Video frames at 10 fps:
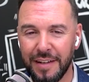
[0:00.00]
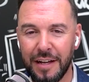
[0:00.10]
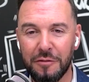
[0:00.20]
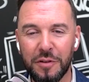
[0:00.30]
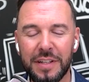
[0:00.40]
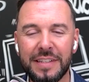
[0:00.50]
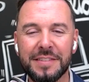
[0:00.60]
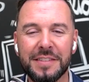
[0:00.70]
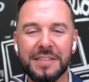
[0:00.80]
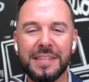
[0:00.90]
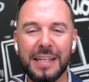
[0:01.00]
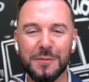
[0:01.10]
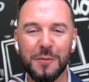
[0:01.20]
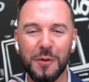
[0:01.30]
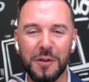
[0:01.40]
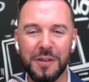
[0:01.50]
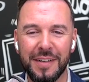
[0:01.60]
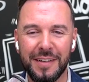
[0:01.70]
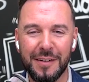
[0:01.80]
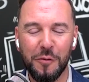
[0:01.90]
a really successful
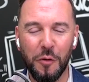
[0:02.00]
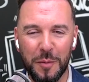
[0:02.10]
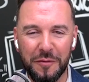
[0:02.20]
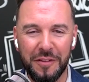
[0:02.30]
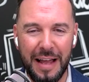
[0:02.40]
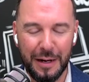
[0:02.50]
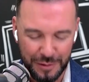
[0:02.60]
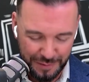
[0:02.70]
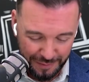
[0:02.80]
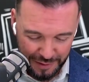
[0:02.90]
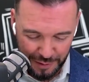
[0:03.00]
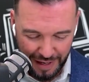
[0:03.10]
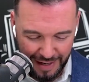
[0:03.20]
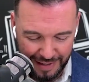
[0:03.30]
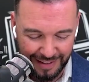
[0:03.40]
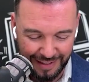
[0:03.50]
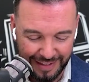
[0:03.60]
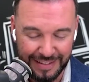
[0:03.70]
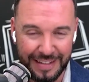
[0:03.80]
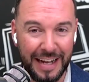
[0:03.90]
form of language for you guys
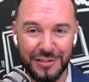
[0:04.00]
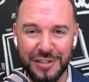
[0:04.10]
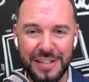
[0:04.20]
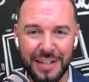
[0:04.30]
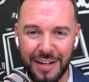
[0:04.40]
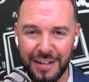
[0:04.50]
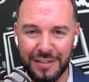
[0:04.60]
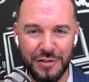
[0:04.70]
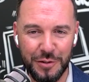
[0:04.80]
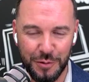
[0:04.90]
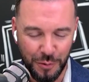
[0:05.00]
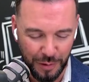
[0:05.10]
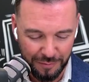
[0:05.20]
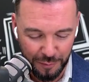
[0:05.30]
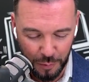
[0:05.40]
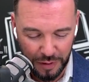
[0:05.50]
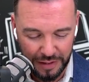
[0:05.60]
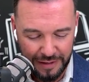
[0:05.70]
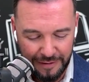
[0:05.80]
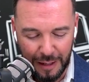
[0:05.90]
in the next year or two going forward.